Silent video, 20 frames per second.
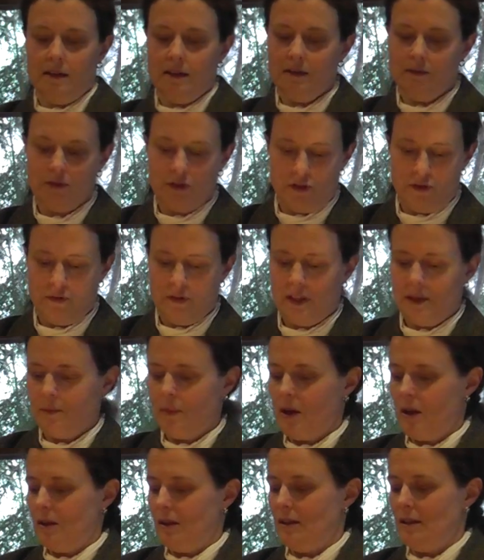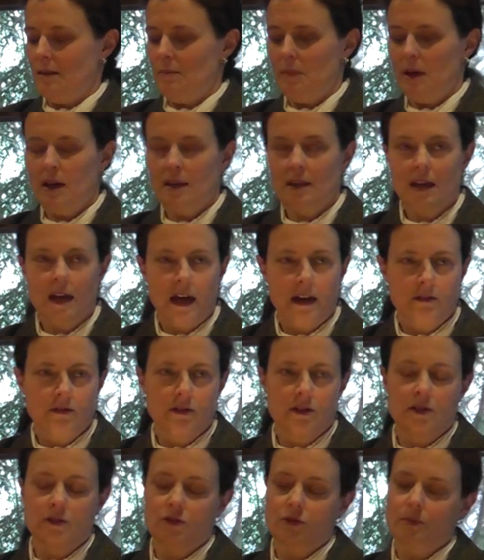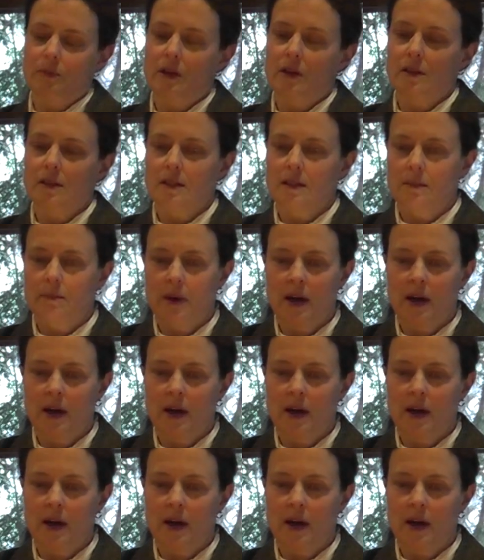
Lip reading: the fisheries policy, by the agriculture policy,